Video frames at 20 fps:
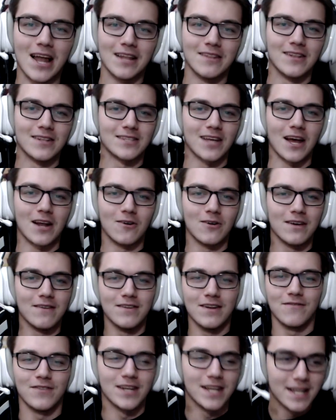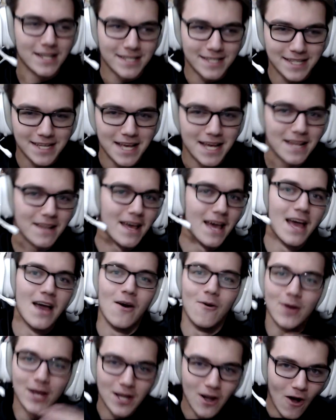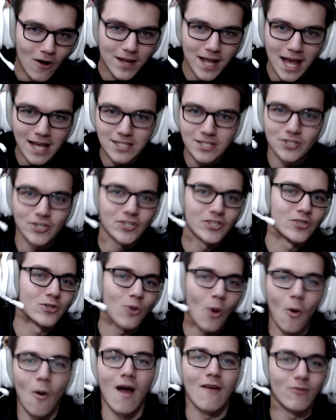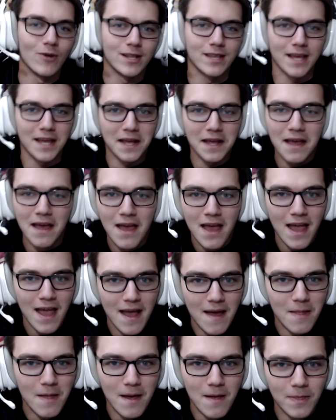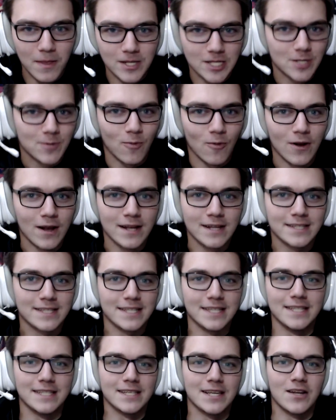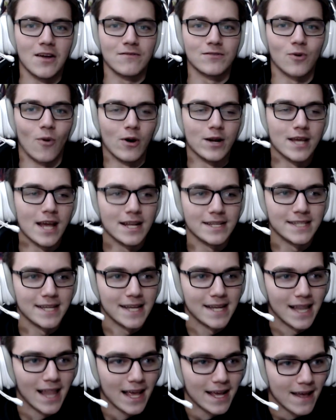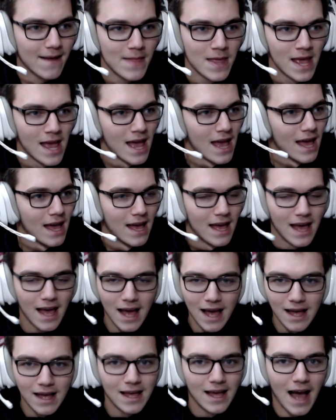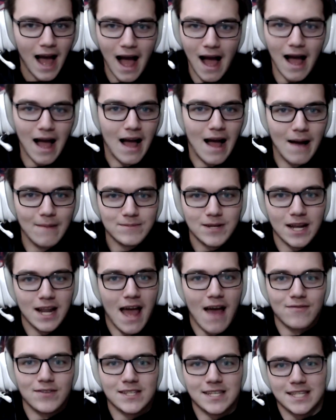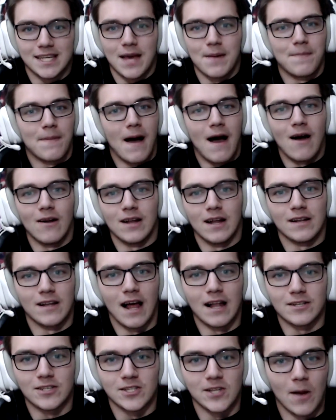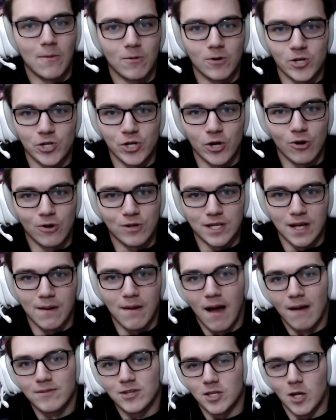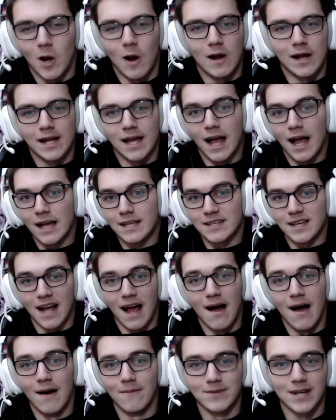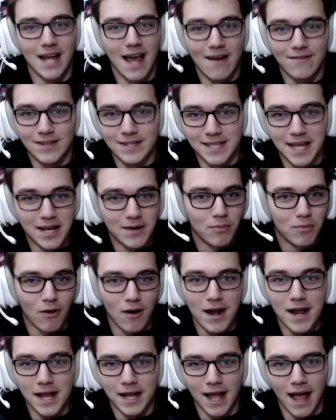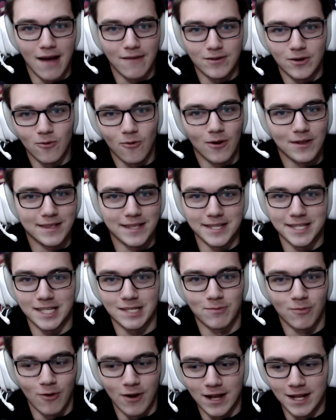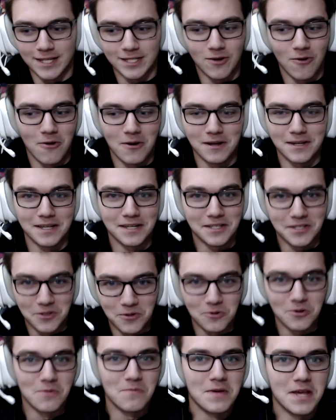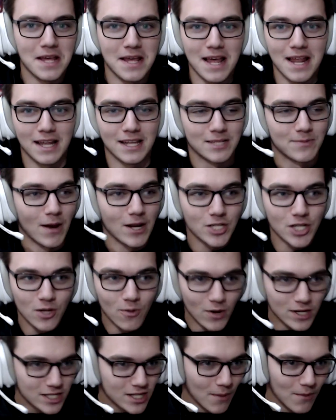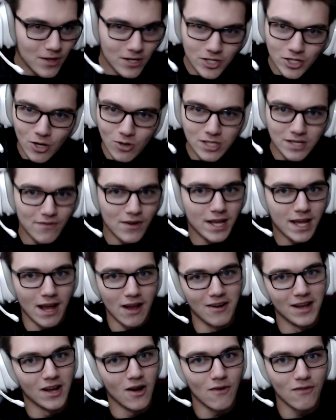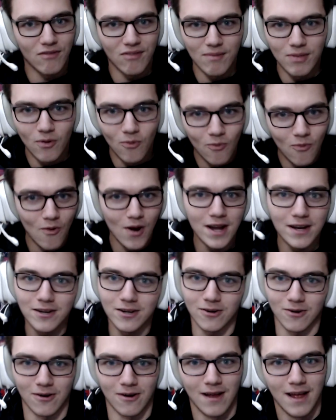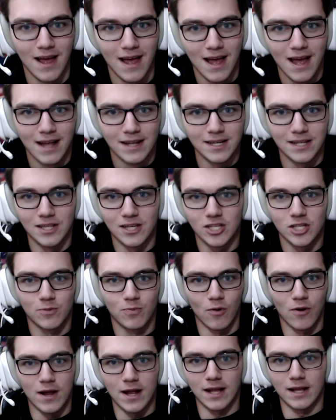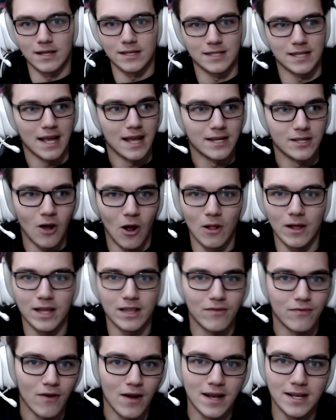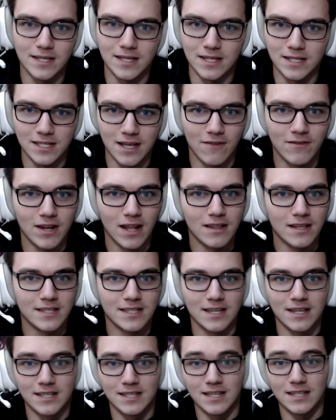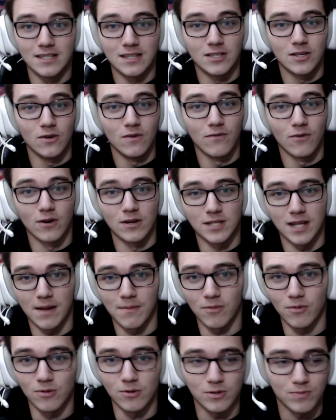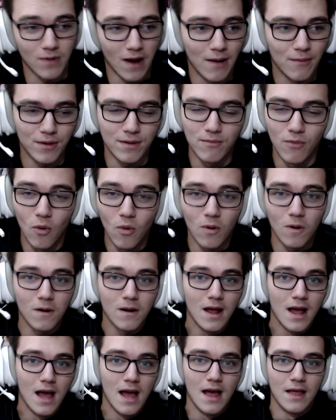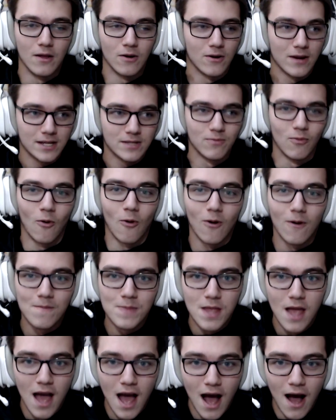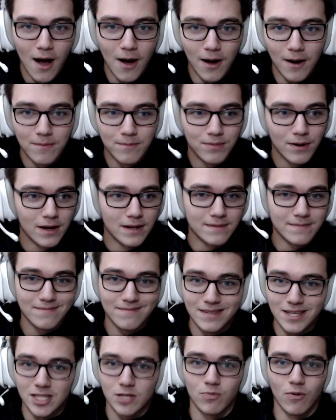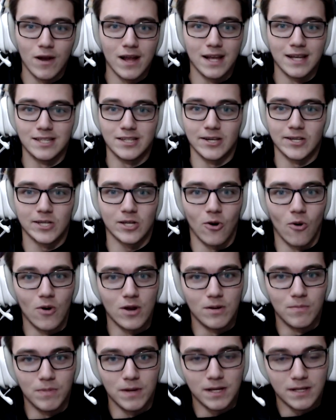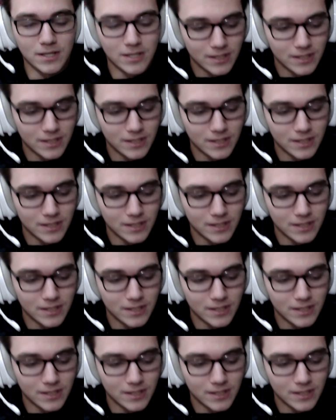in the title, even if you didn't see it, we could all guess. Just throw everything in, in the spring season of twenty eighteen. Like, I, I'm gonna have to skip out on, on summer shows. I, I'm sorry guys, like I, I'm gonna have to take a break after what this spring is going to do to me, and especially with some of the shows even carrying over from the winter to the spring. Say Darling in the Franxx and Seven Deadly Sins Season two, for example. There's probably more. There is more. Uh, but the spring is just going to be